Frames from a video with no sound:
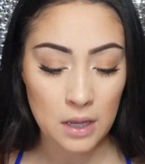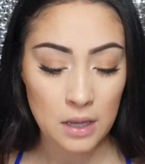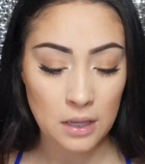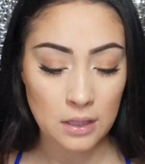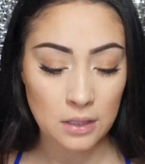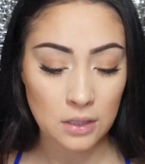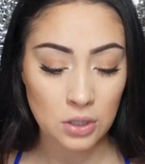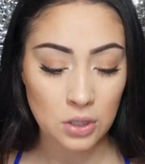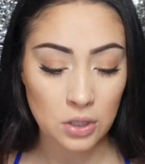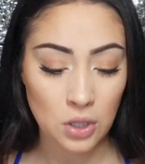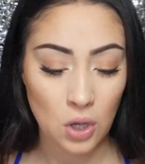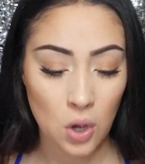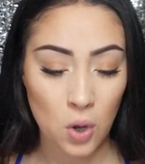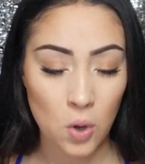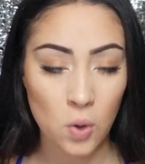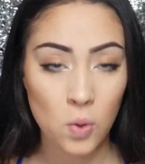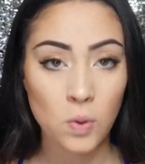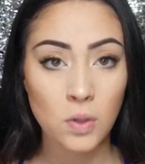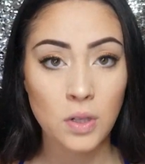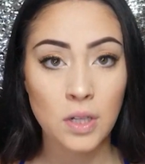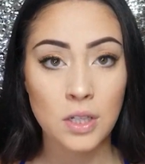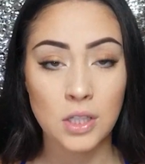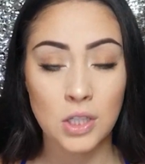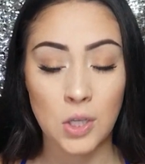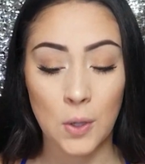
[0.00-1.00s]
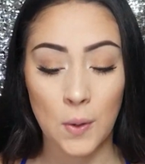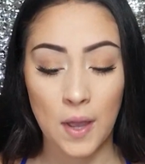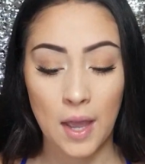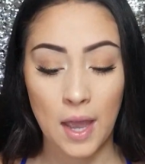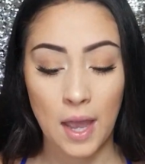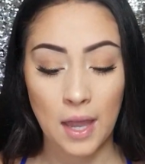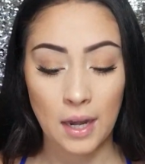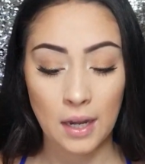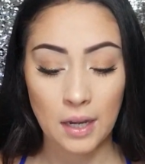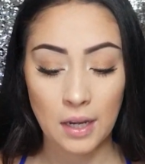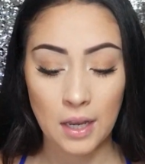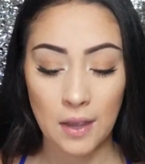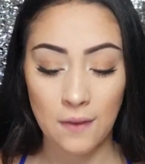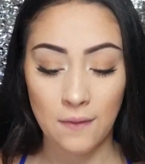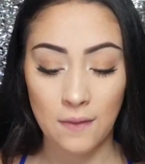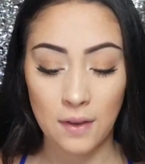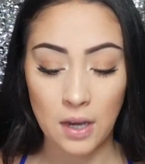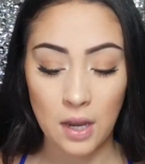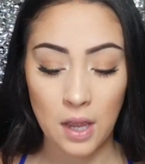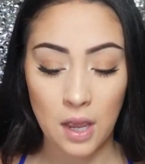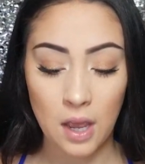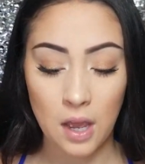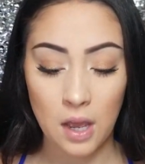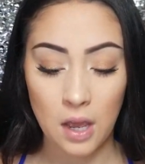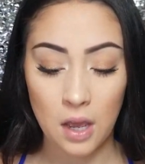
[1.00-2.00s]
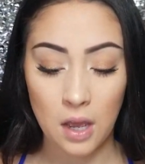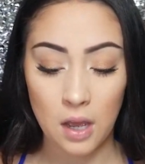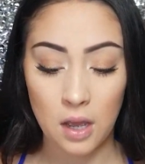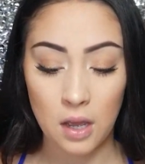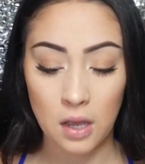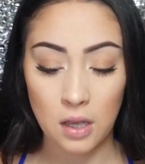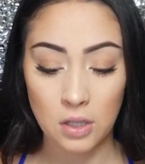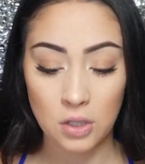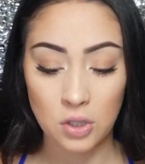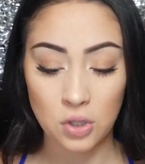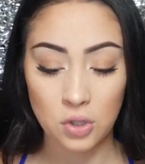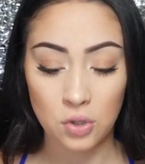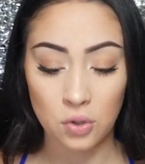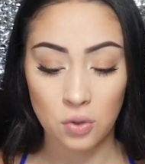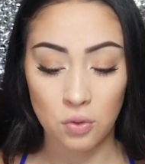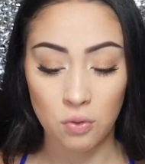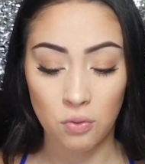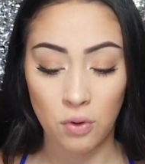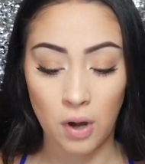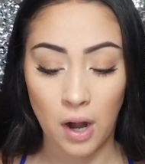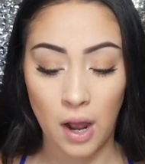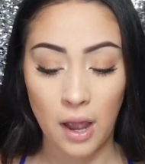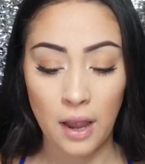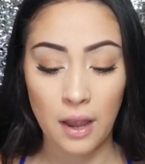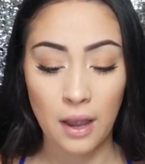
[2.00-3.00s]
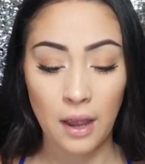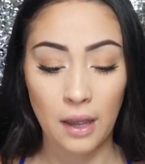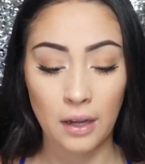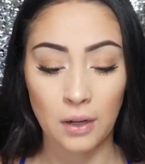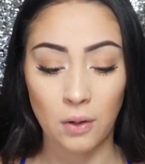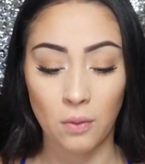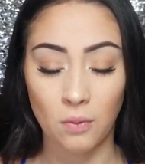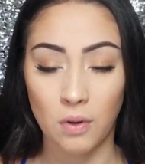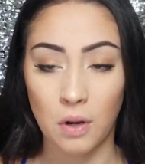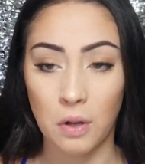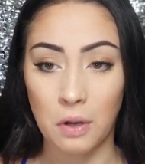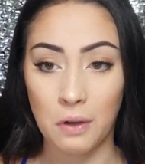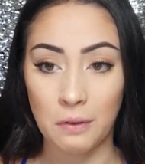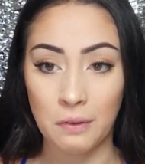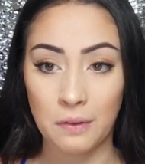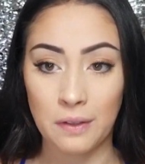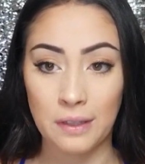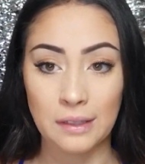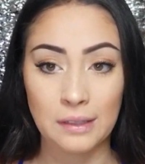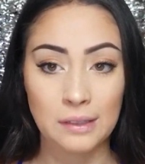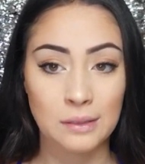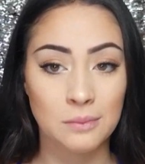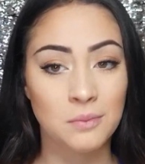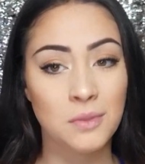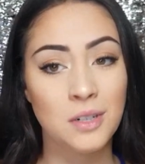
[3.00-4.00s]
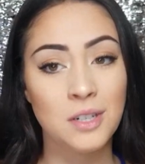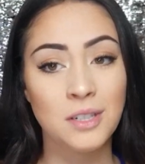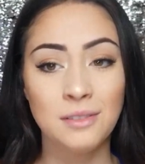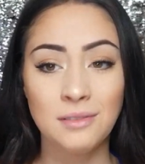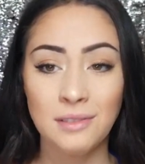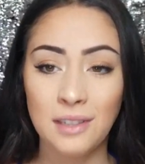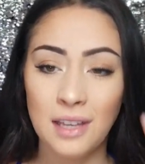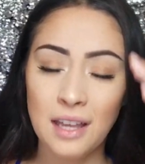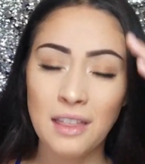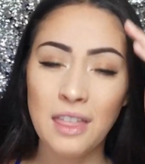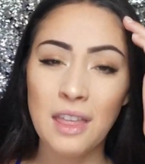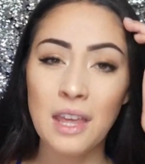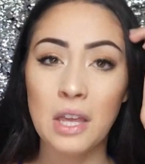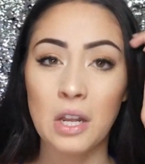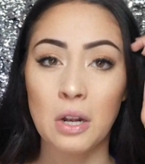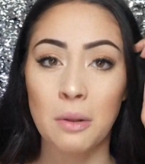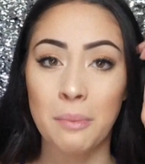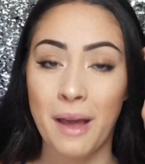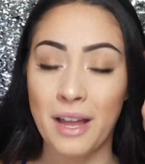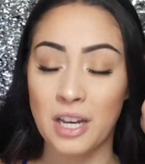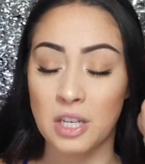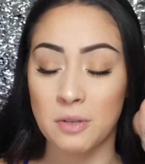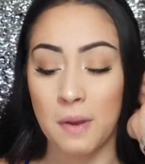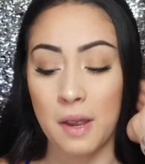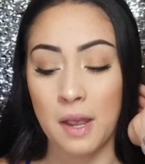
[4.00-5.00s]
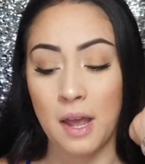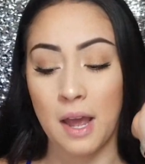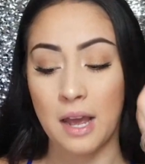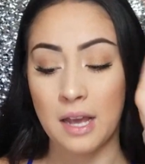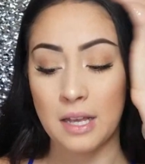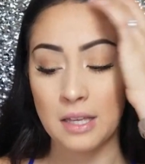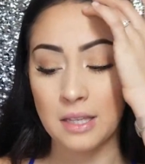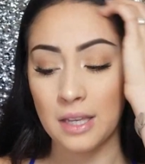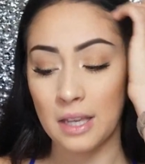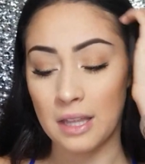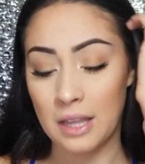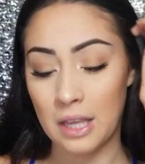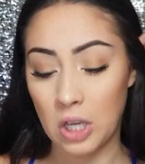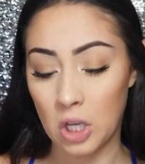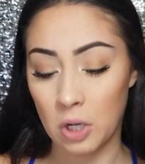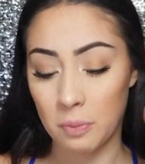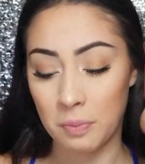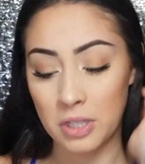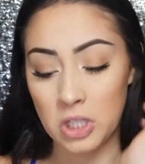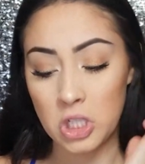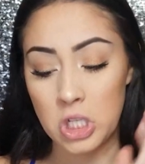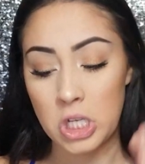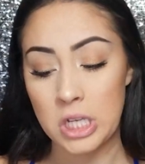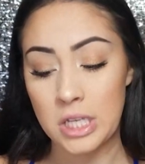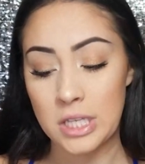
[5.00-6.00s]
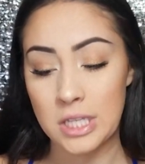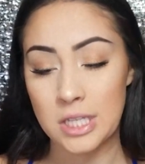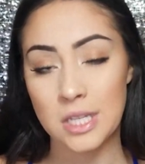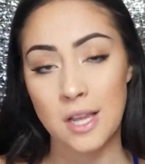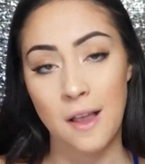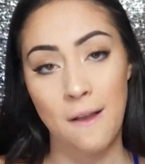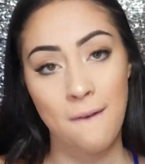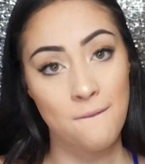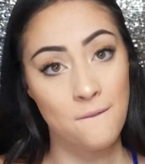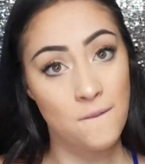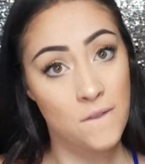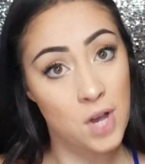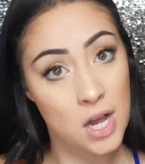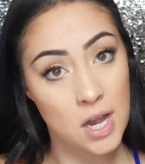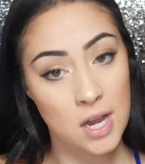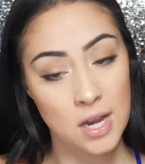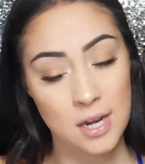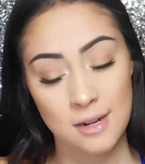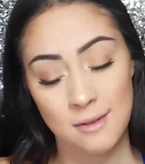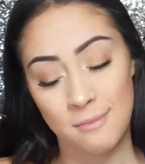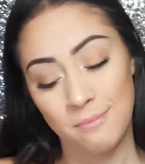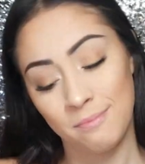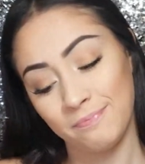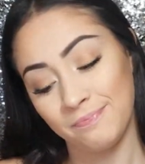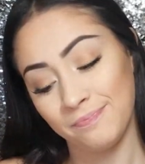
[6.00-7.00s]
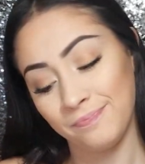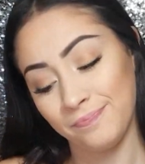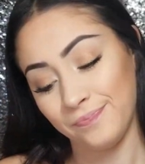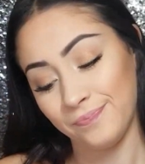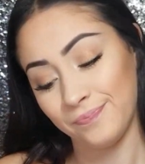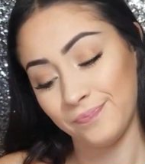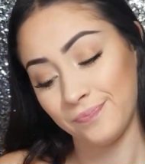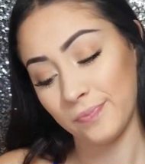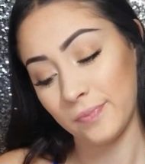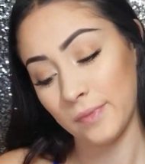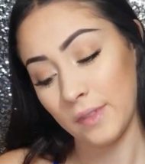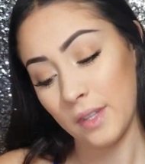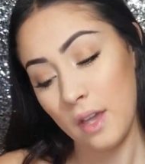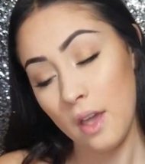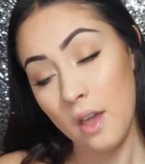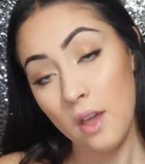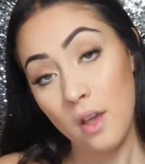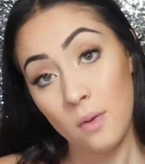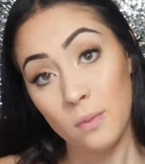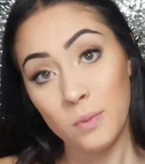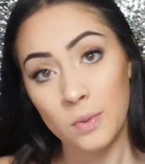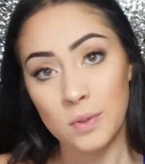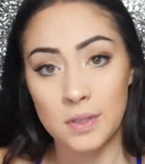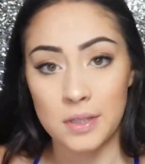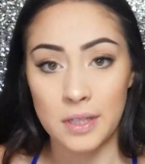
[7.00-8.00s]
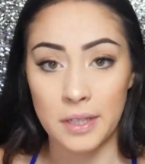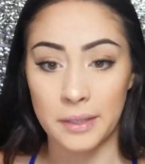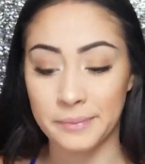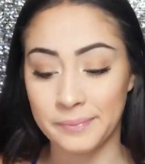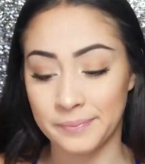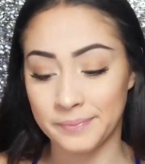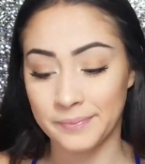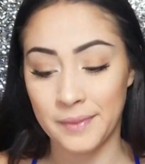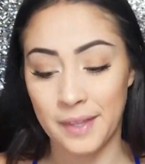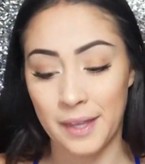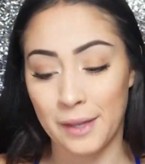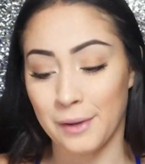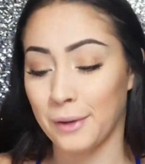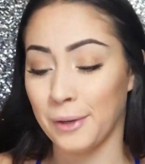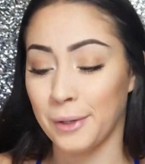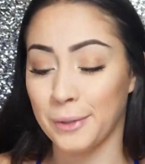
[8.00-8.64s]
So let's go ahead and give it a try. I don't know if it, well, I think it'll match my eyes. I think it'll be just fine. We'll see. Okay.